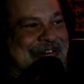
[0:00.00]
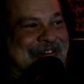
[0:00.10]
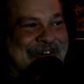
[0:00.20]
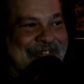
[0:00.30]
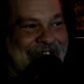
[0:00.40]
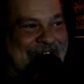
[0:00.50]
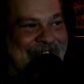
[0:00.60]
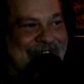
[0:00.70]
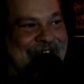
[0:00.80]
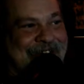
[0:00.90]
They're right
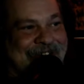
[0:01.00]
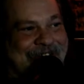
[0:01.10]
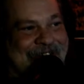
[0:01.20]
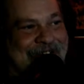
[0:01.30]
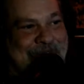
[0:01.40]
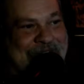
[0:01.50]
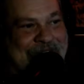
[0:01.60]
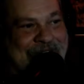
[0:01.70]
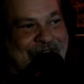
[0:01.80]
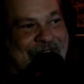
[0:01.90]
over here. They're coming
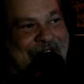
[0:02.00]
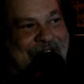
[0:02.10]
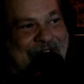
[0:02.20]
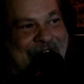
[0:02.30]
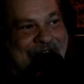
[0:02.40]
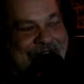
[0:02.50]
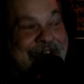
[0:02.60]
in over here."